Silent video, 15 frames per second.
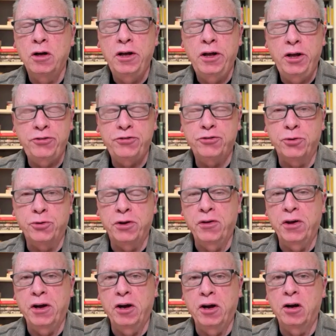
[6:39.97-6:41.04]
history
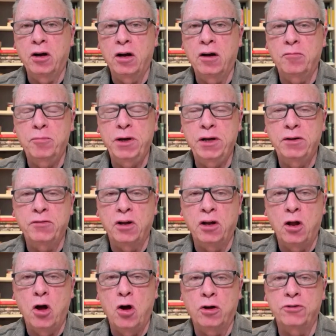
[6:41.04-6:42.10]
there of being the
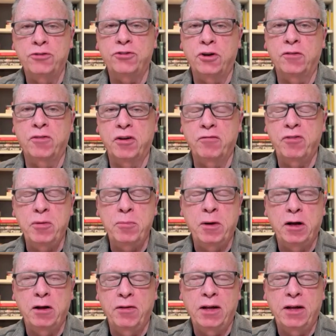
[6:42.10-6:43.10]
longest serving female.